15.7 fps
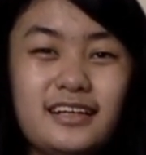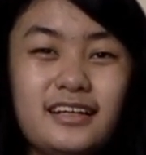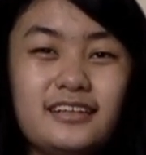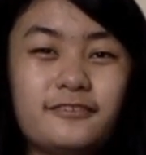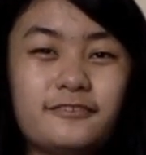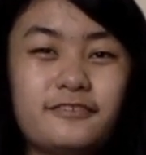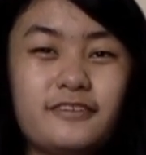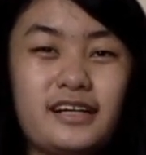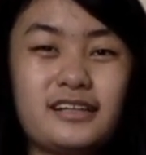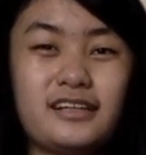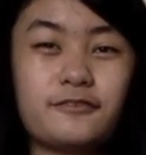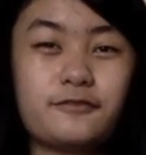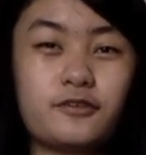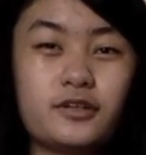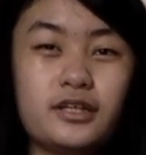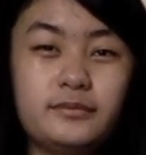the Fractal
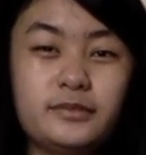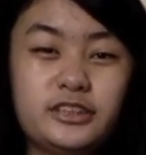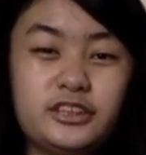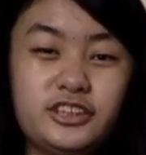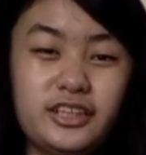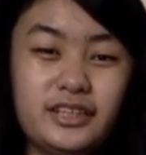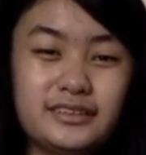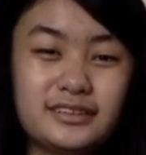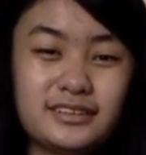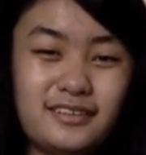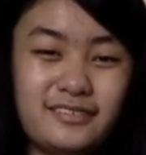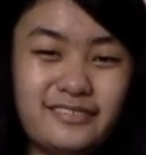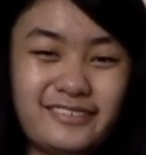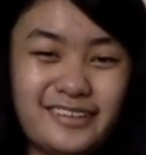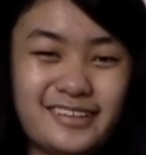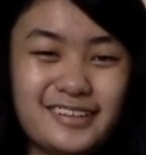for ImageJ
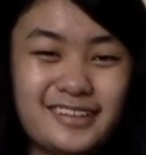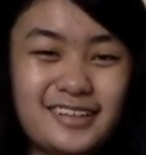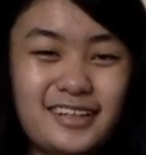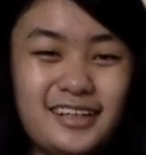software.